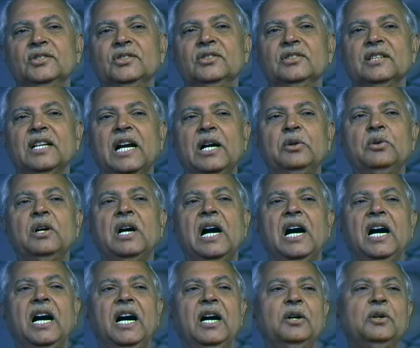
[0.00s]
Now
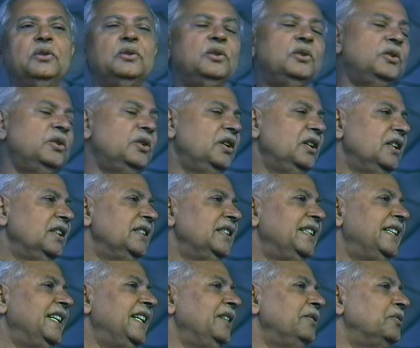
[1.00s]
how
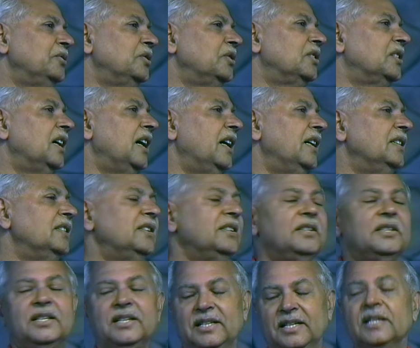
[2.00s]
he would
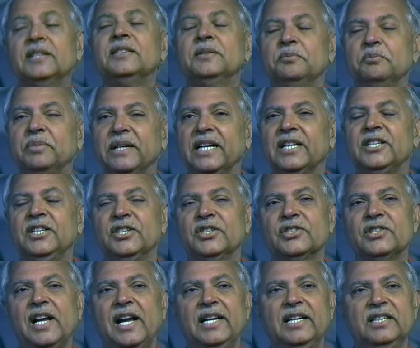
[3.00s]
break his
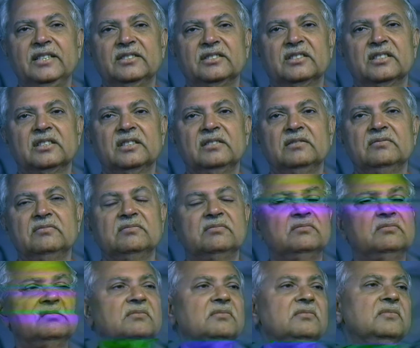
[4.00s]
silence?
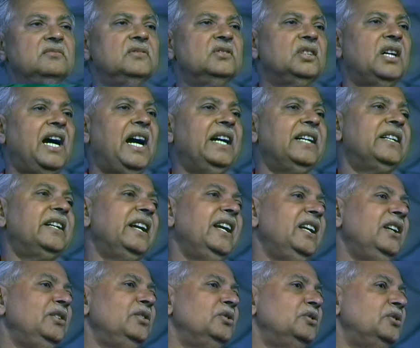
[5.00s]
I tell
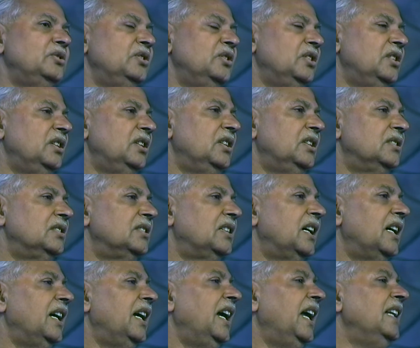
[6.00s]
you,
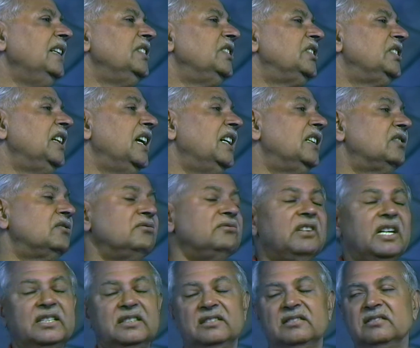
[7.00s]
the ancient
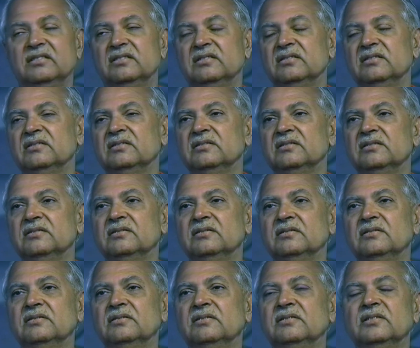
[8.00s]
one,
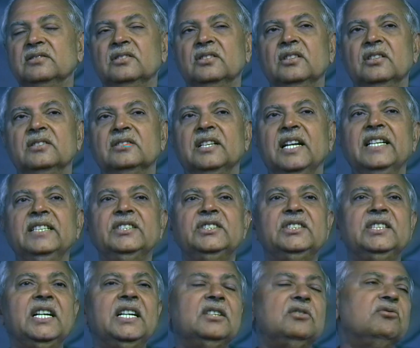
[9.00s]
the
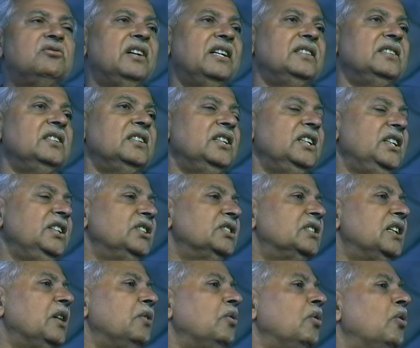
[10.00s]
ancient one is
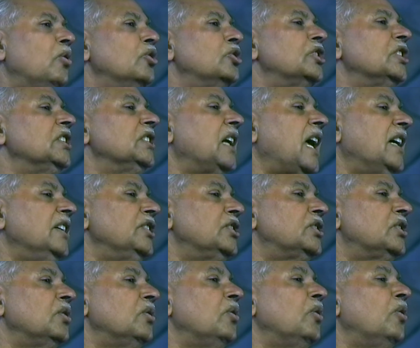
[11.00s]
the
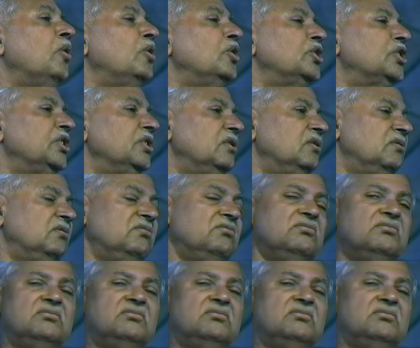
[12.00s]
oceanized ocean,